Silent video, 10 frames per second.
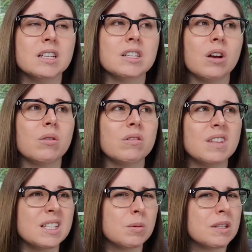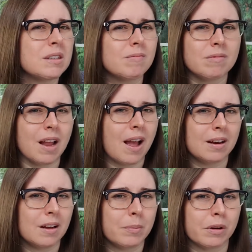So this was
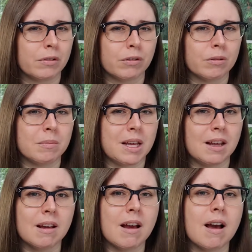not a book for me,